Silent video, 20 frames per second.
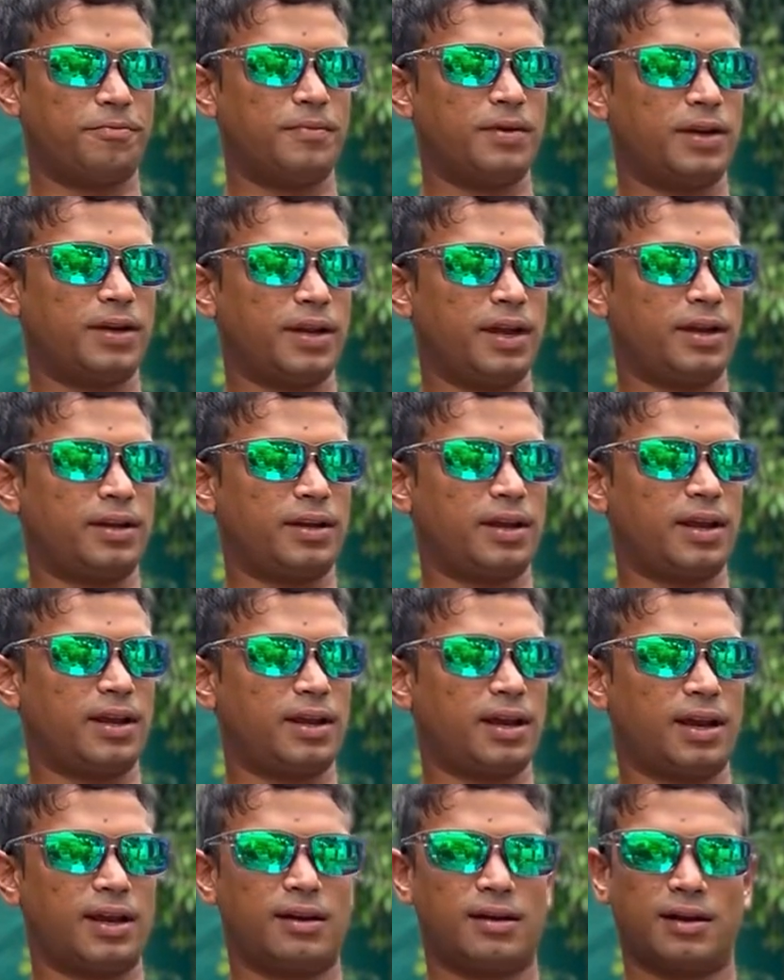It can
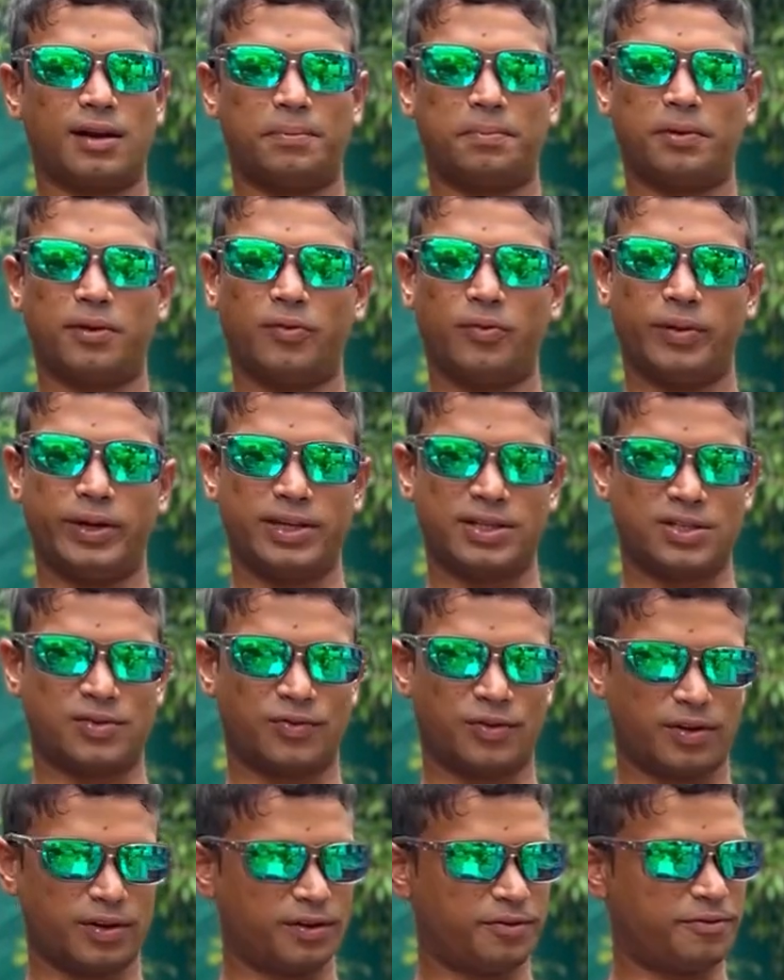take a couple of weeks
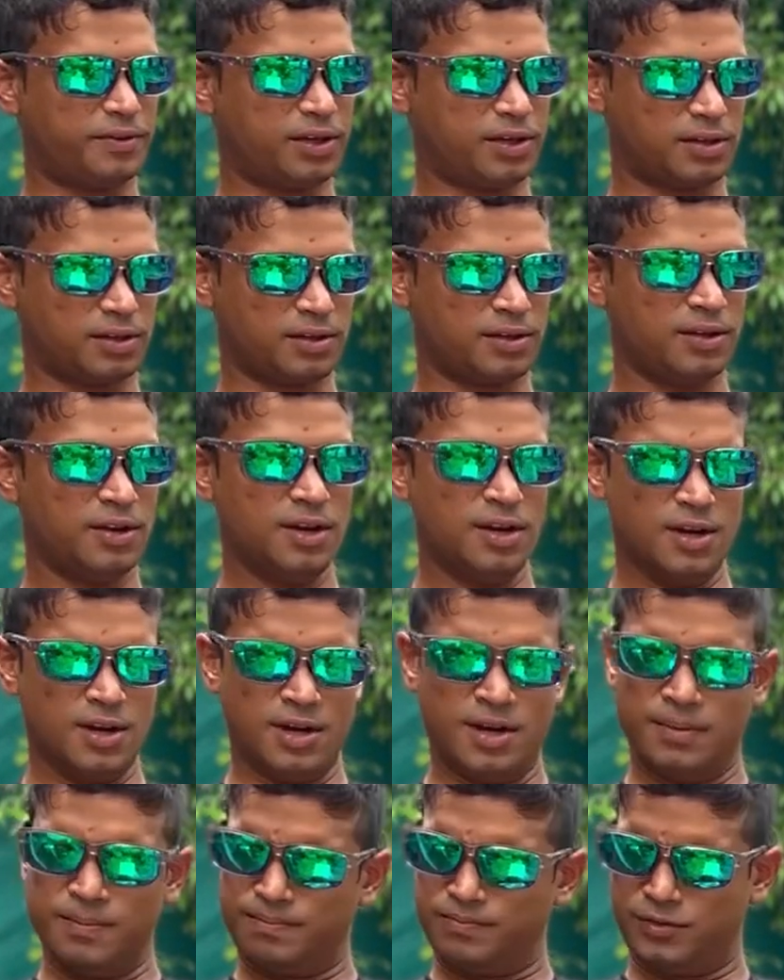for a filter
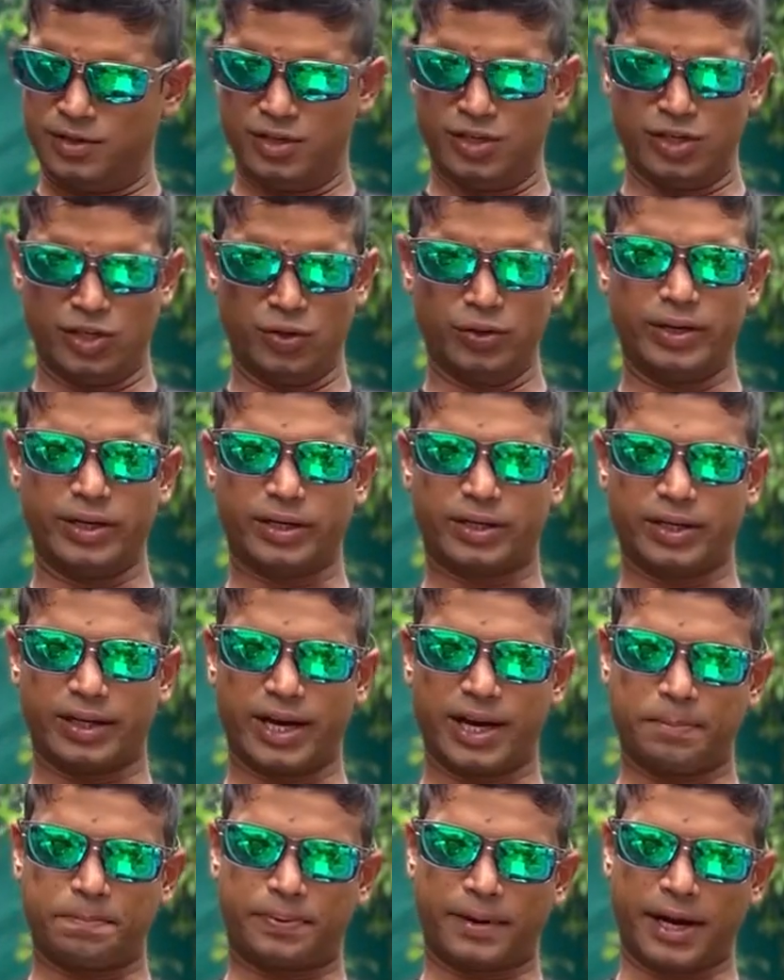unit to
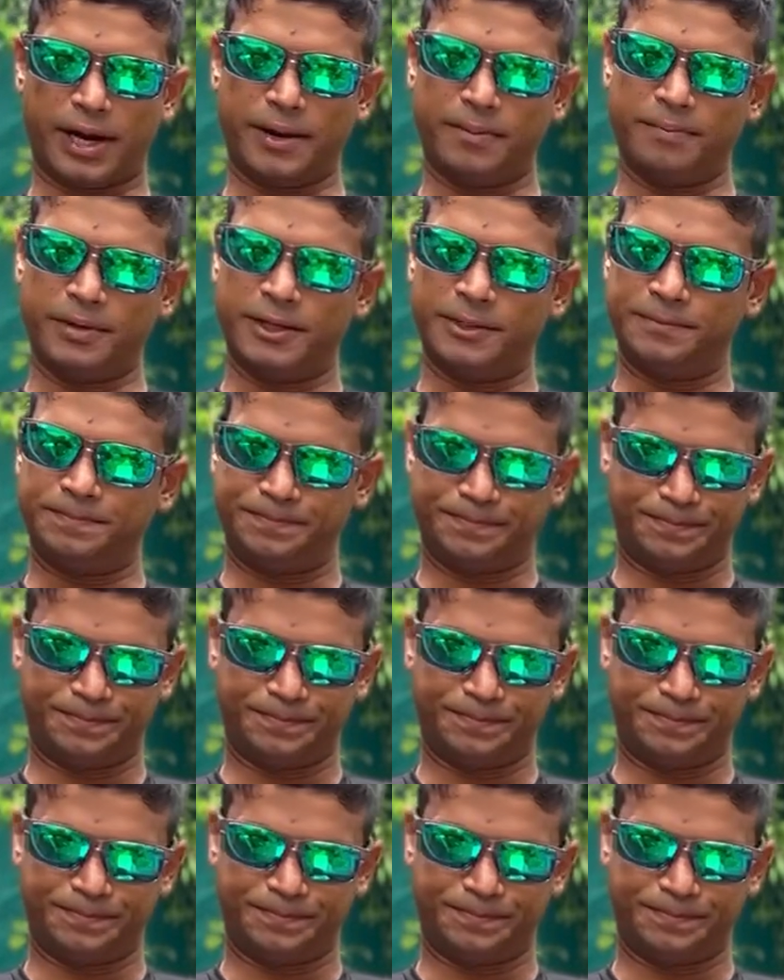get primed